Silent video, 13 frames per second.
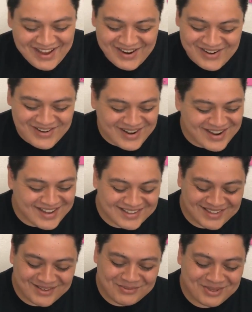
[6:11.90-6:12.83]
All right,
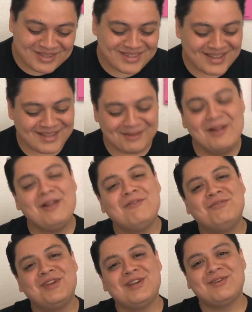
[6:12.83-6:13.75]
and then with that,
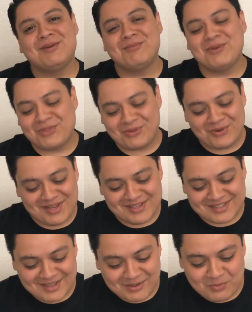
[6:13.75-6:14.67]
video number three
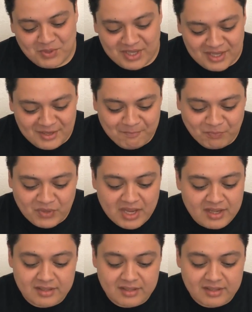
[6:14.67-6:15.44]
is gonna be